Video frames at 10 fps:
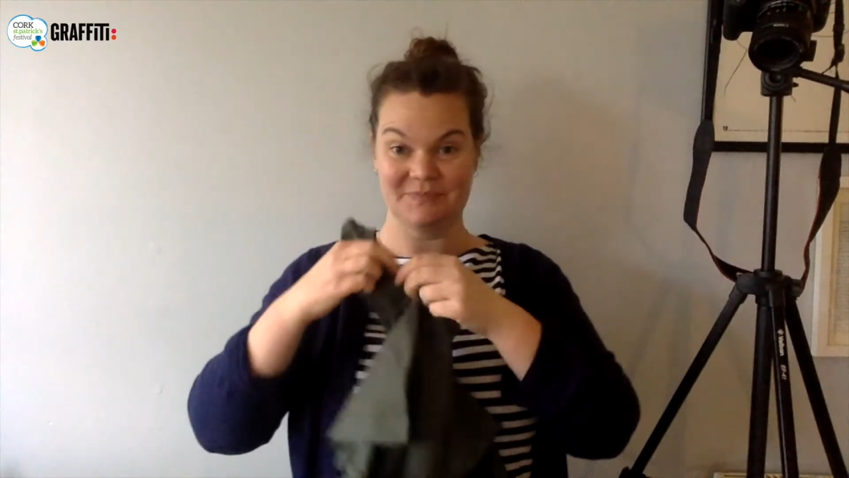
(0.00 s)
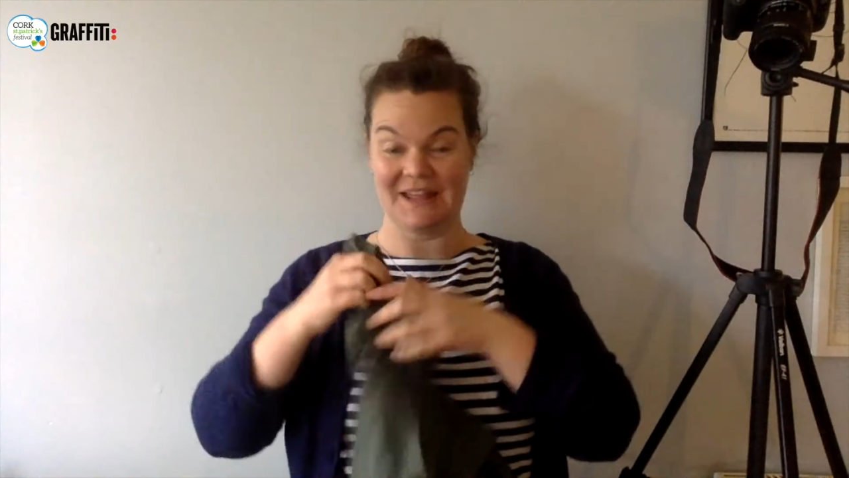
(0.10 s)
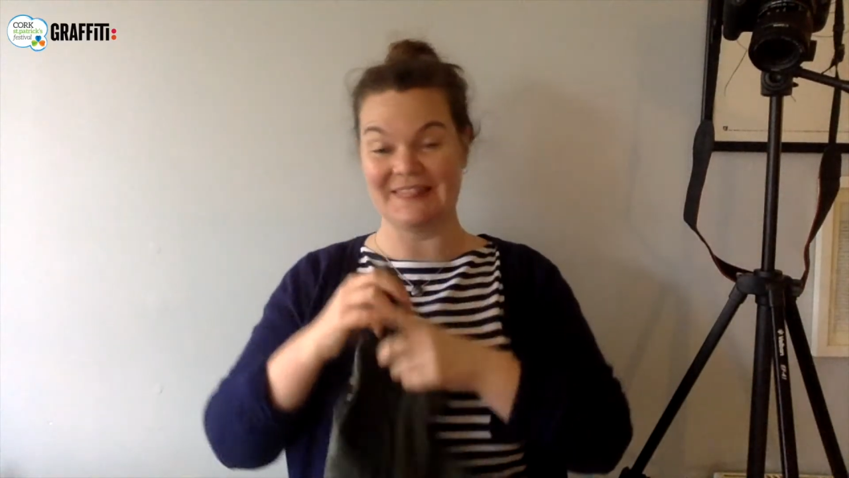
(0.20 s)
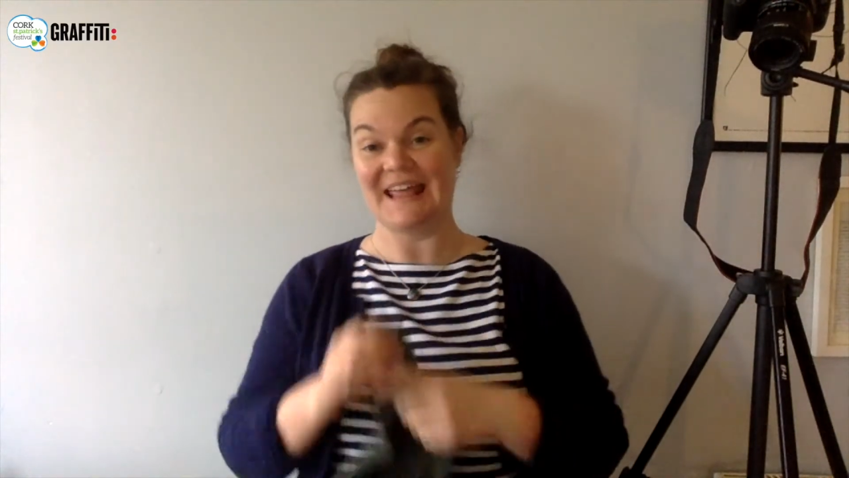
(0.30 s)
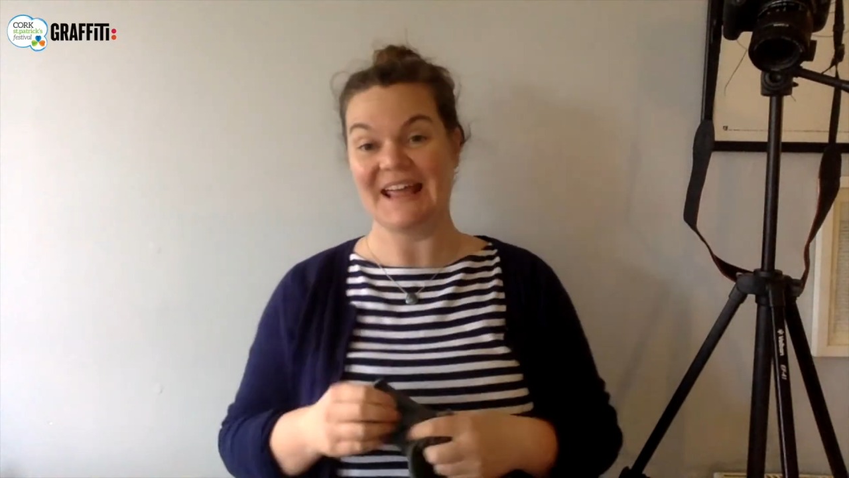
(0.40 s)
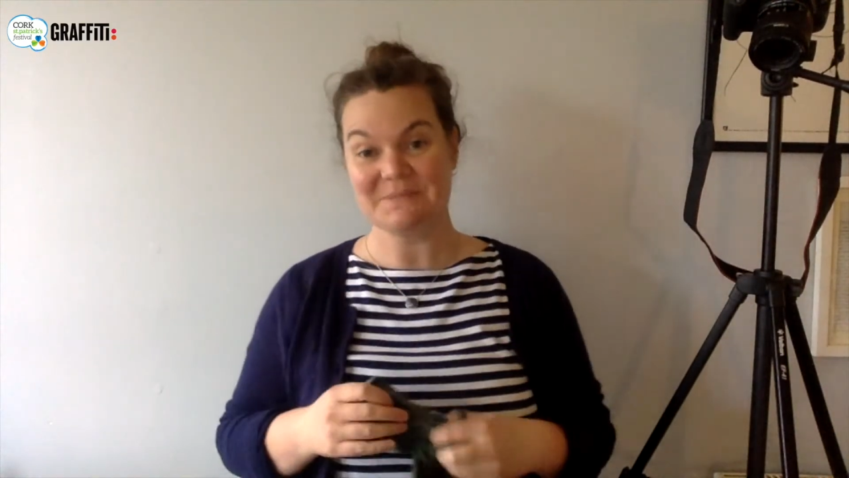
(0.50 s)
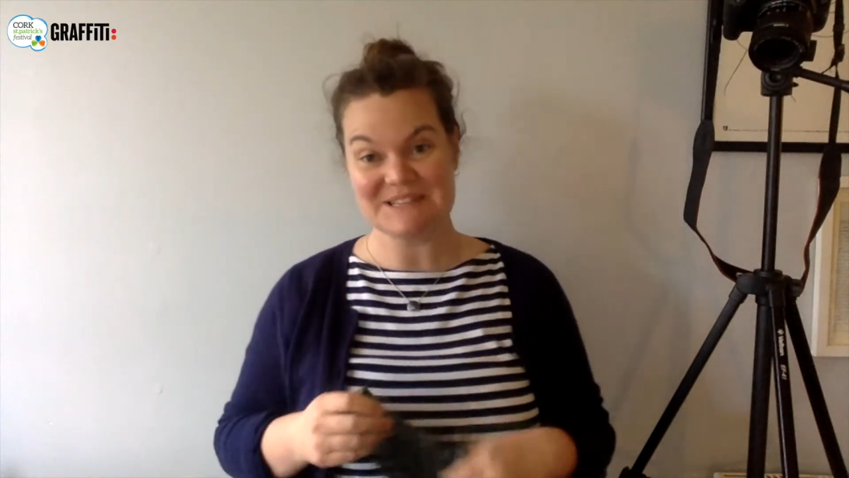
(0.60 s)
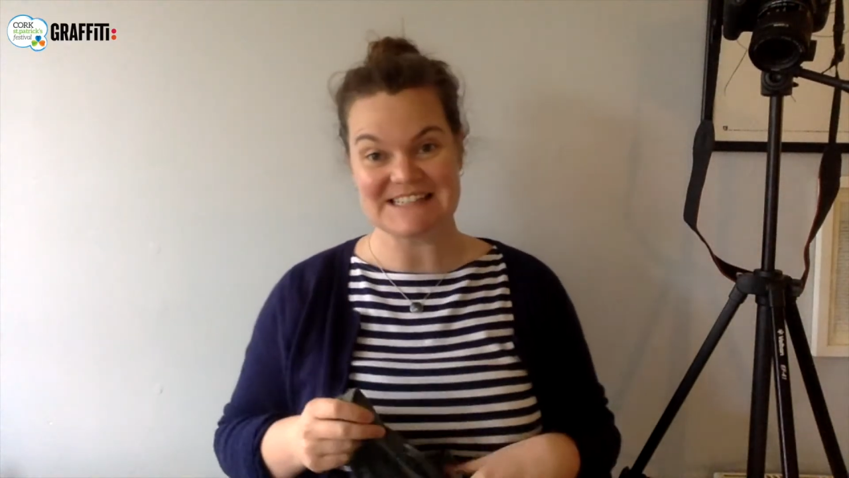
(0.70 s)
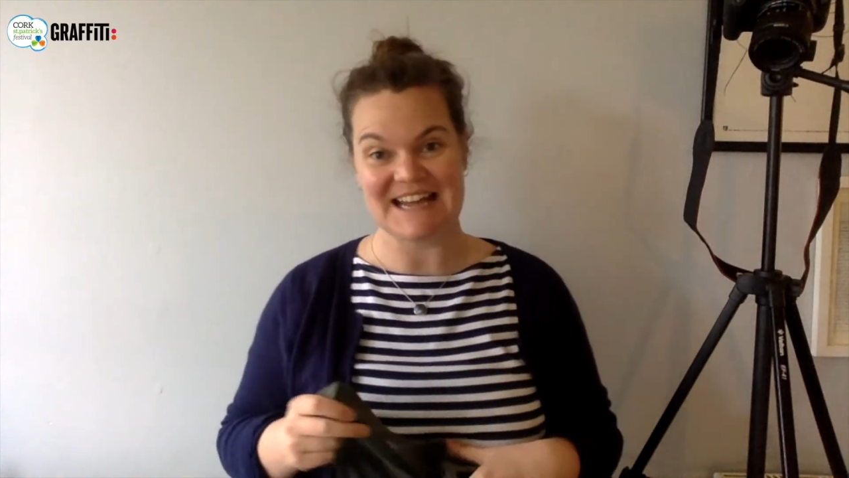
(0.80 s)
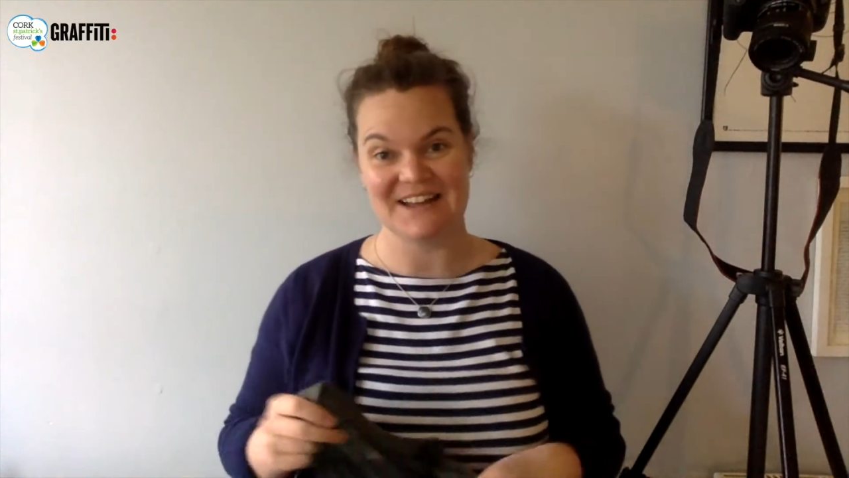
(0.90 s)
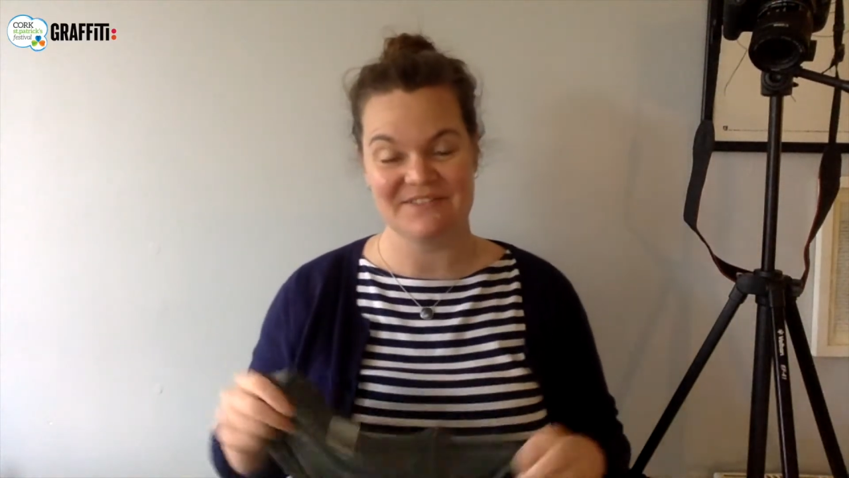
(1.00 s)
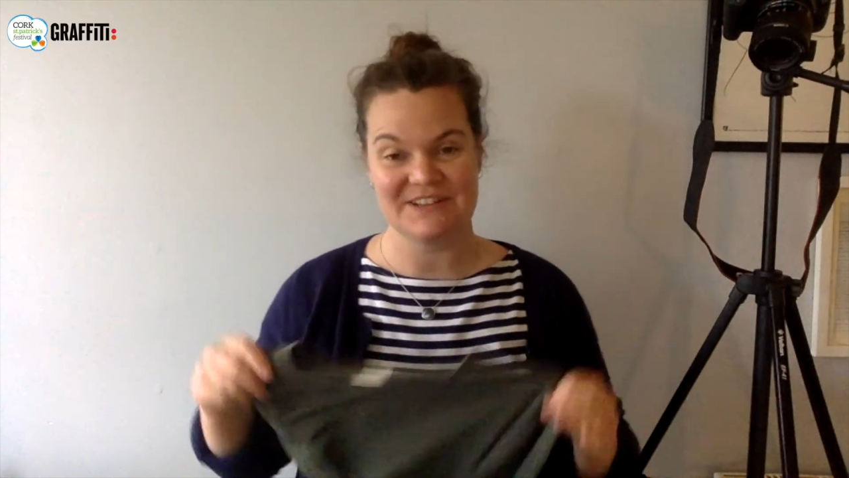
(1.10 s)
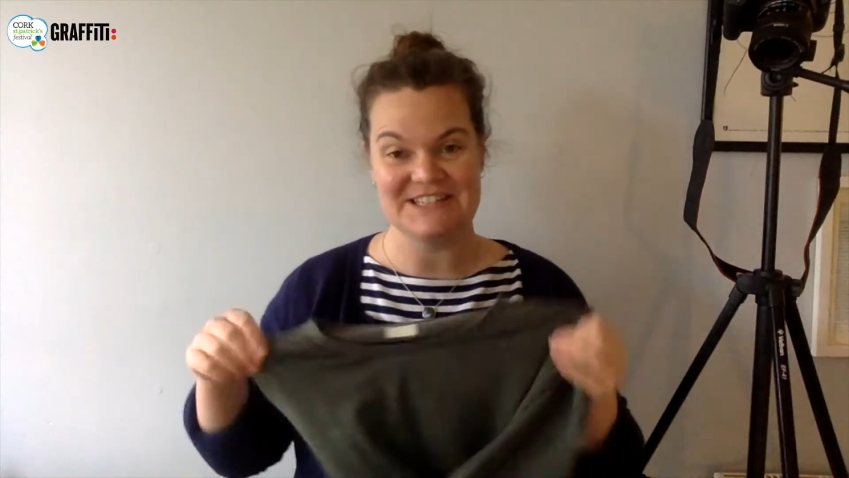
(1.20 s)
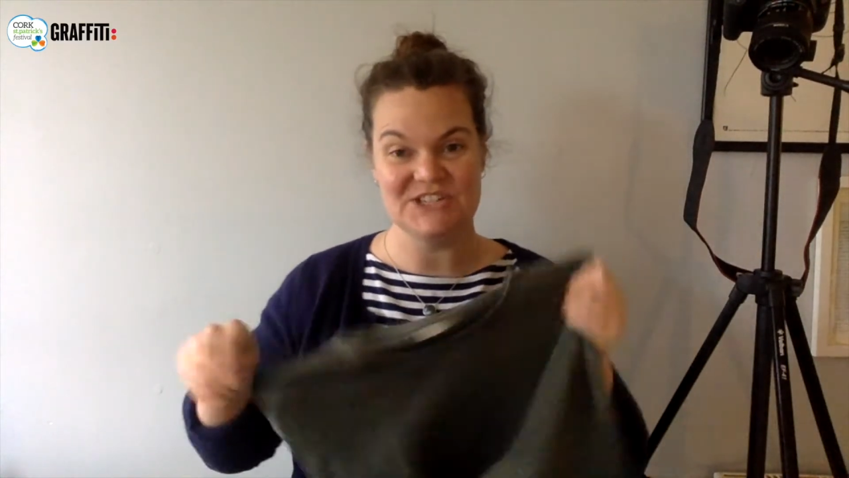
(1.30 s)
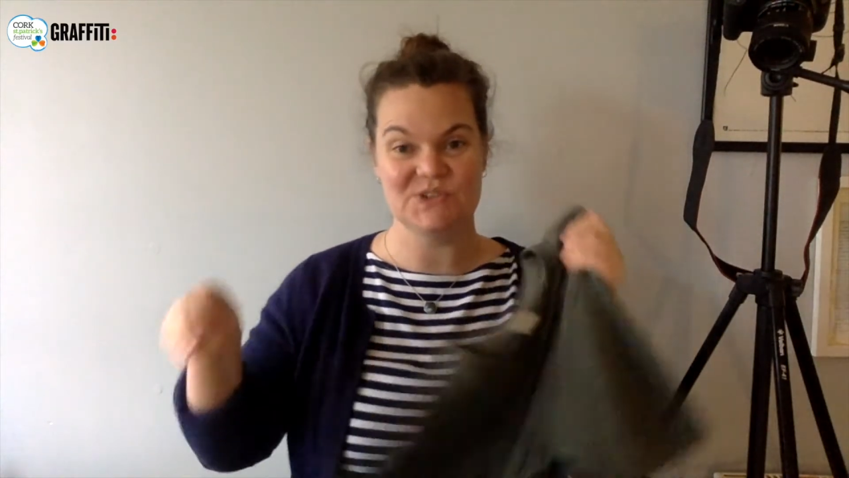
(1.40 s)
and the aim is to have a
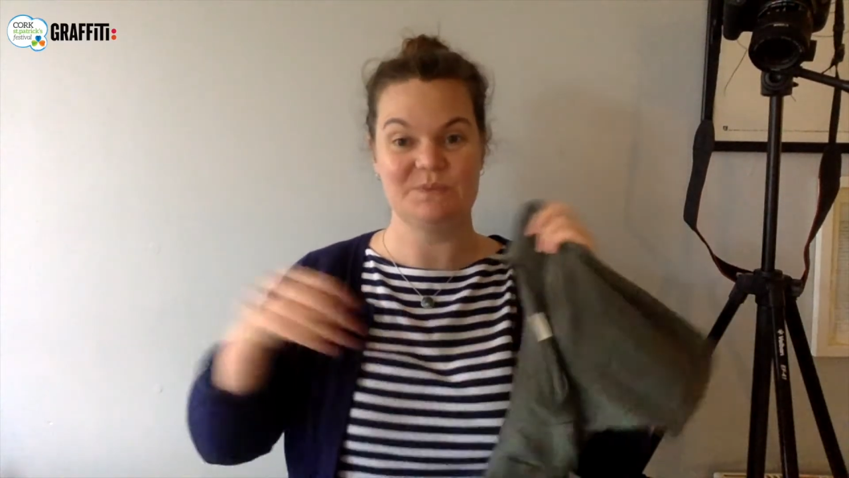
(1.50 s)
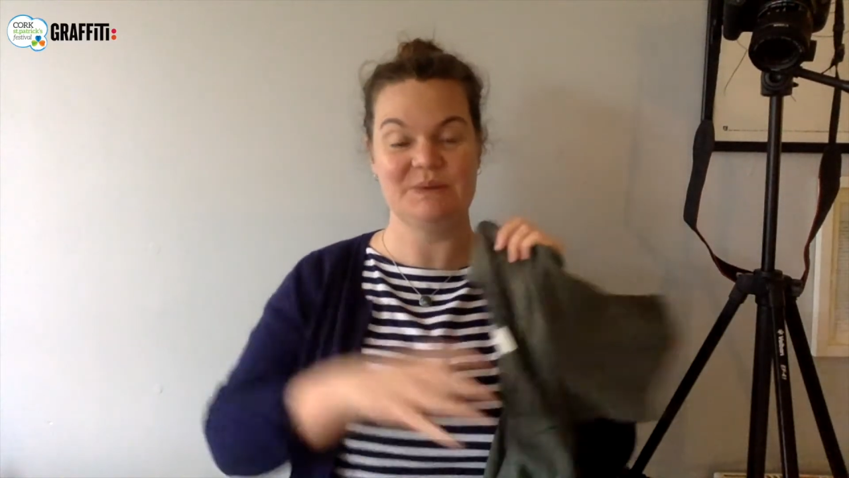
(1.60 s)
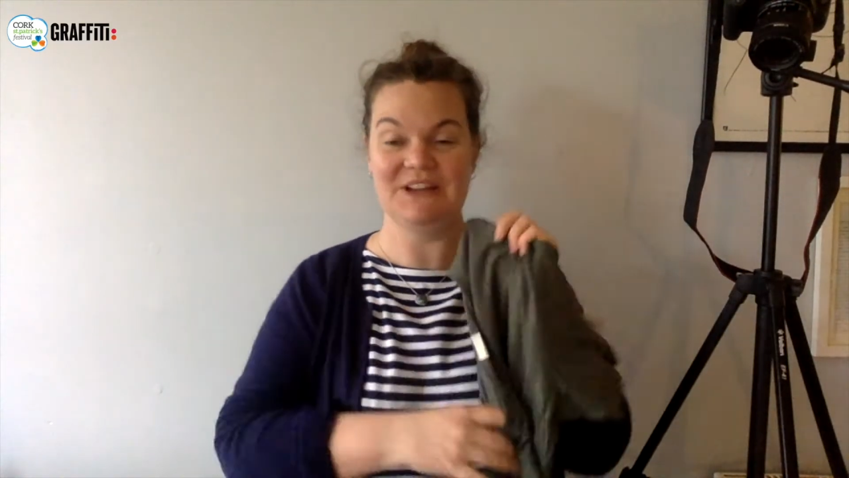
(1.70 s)
t-shirt big